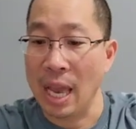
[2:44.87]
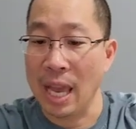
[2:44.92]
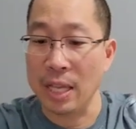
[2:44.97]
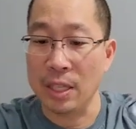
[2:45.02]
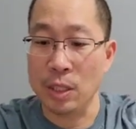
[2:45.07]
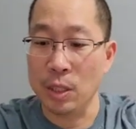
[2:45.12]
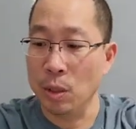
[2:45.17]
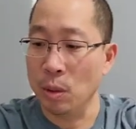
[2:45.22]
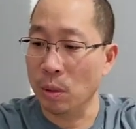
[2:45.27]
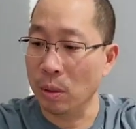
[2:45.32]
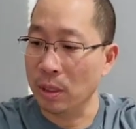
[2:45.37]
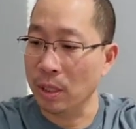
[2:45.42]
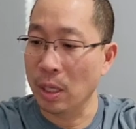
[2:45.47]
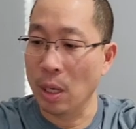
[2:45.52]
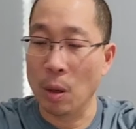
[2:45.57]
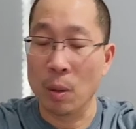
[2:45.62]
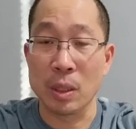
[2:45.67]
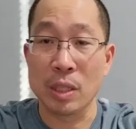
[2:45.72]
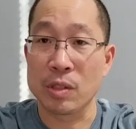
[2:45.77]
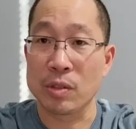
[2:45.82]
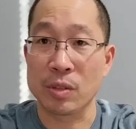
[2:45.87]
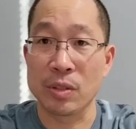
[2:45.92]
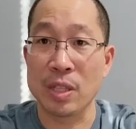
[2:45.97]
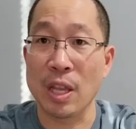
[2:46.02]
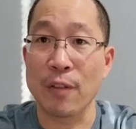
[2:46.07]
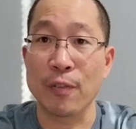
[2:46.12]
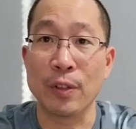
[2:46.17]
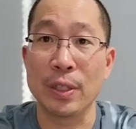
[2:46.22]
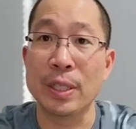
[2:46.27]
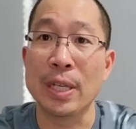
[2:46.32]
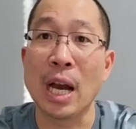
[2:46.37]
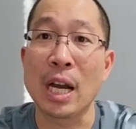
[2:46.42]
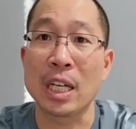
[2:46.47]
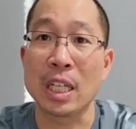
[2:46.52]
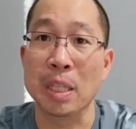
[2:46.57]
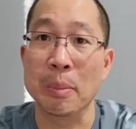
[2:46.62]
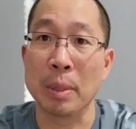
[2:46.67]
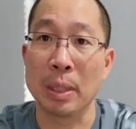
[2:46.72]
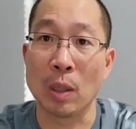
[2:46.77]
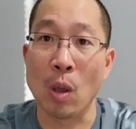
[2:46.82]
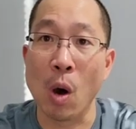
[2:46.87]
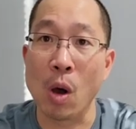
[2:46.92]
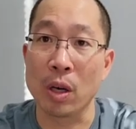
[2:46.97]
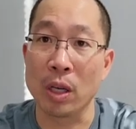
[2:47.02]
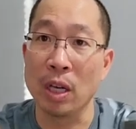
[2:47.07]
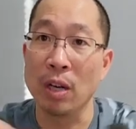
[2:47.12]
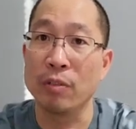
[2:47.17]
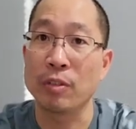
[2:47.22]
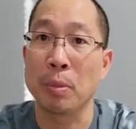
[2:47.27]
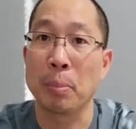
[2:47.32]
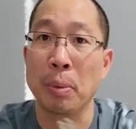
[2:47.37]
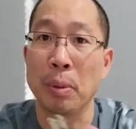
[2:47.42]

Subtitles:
And you know, it's definitely not going to be long enough to